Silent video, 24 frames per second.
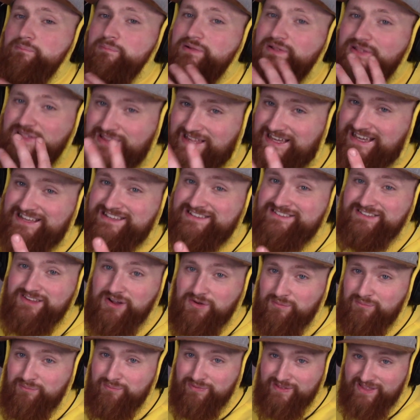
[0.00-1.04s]
Please
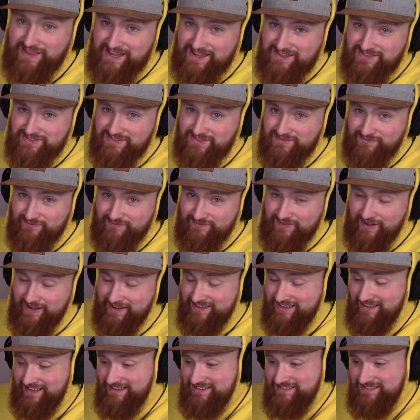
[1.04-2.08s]
don't play the
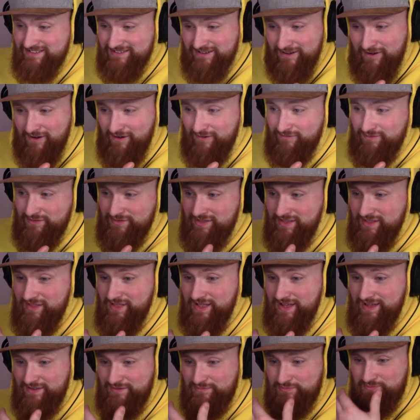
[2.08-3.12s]
fucking song from the
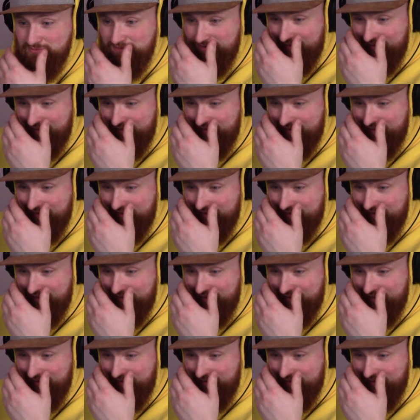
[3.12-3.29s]
last